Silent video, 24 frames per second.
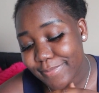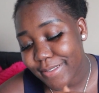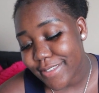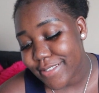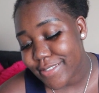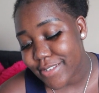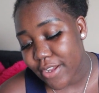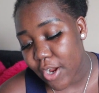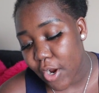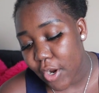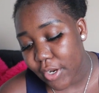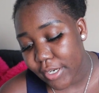
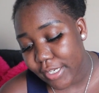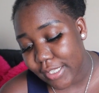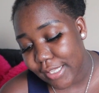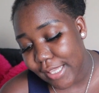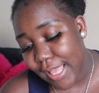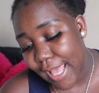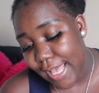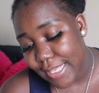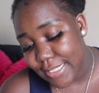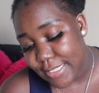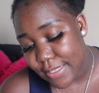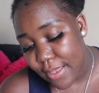It's a hard
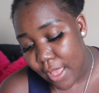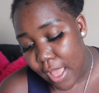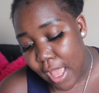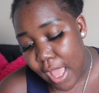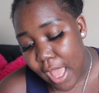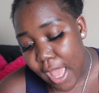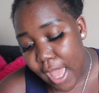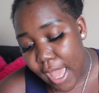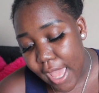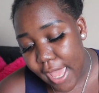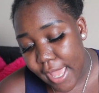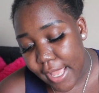class.
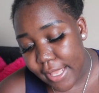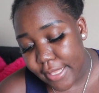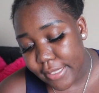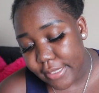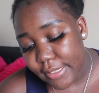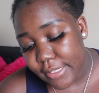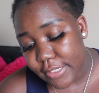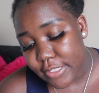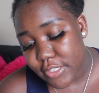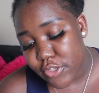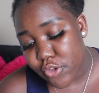And